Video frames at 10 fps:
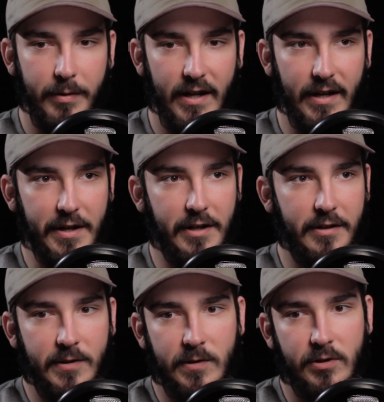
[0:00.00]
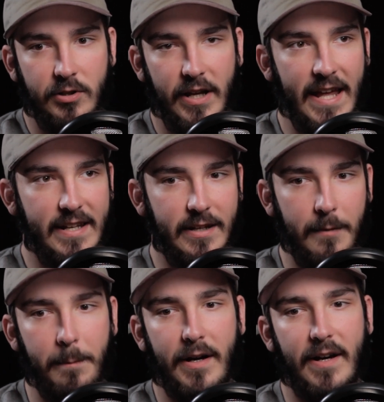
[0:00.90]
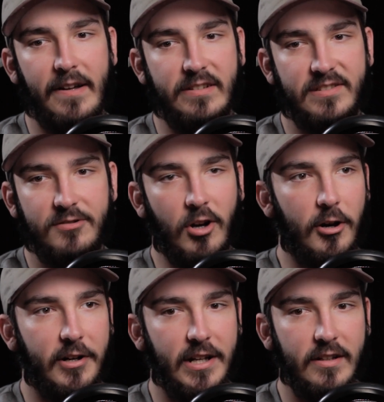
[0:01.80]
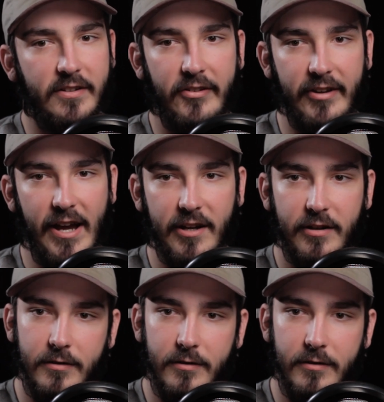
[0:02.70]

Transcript: by, edited by, starring Zach.